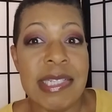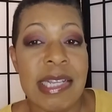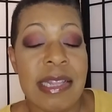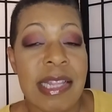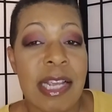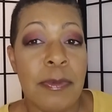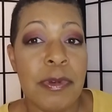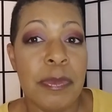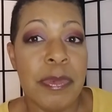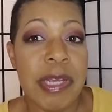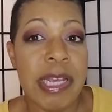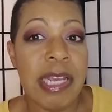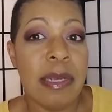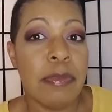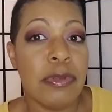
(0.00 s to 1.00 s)
and they would be
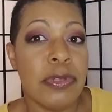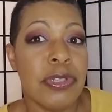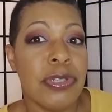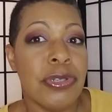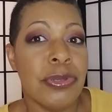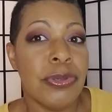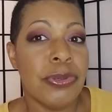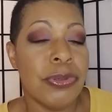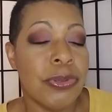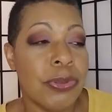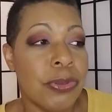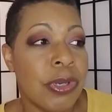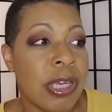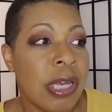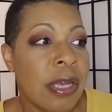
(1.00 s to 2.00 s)
able to
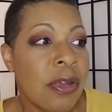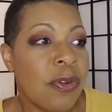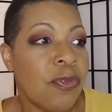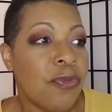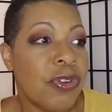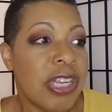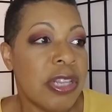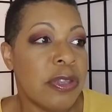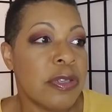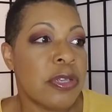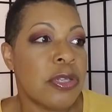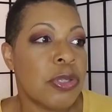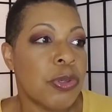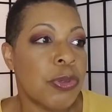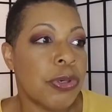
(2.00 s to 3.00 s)
read the
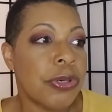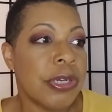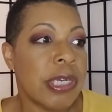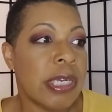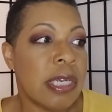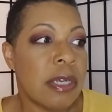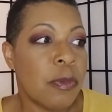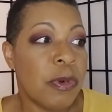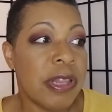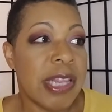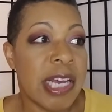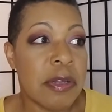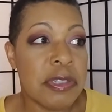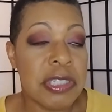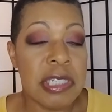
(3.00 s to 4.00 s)
story
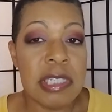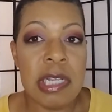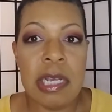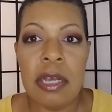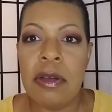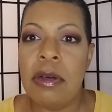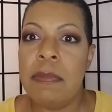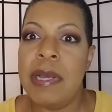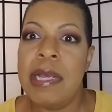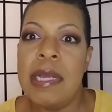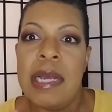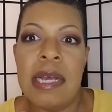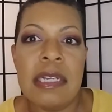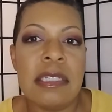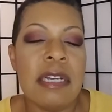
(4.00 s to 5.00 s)
without just saying, oh my
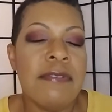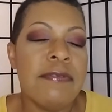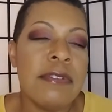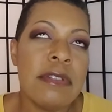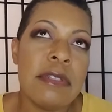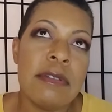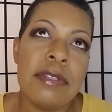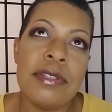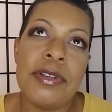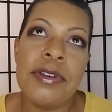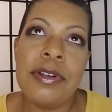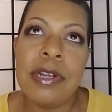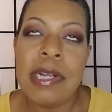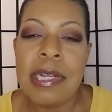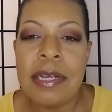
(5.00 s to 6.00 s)
gosh, I feel so
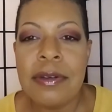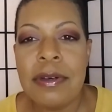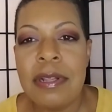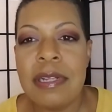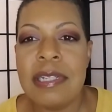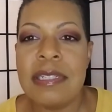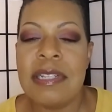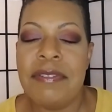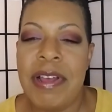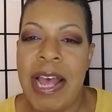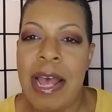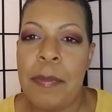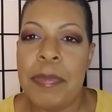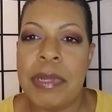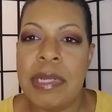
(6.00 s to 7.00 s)
sorry, like all this stuff
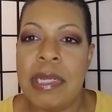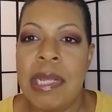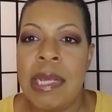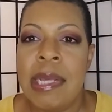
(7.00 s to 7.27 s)
happened.